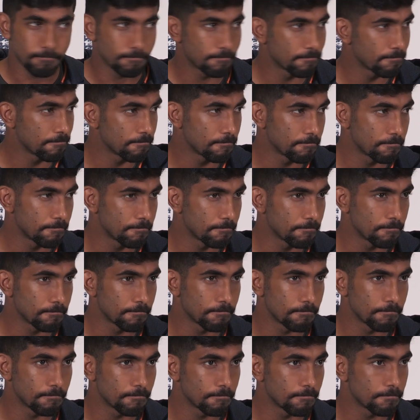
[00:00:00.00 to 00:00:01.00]

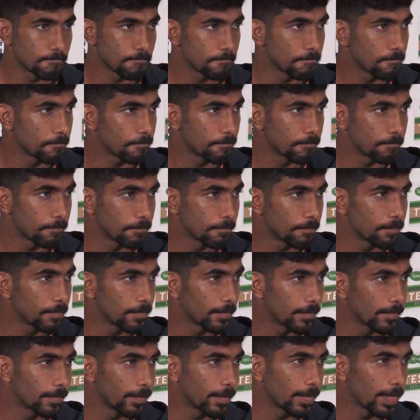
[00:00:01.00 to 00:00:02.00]

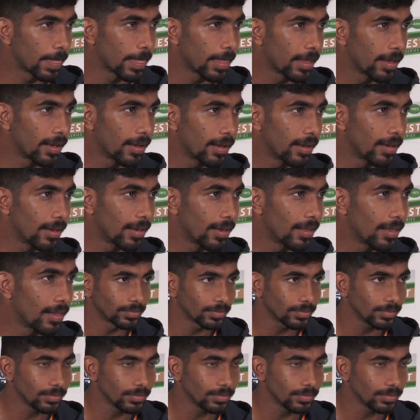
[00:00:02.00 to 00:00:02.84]
Nobody speaks.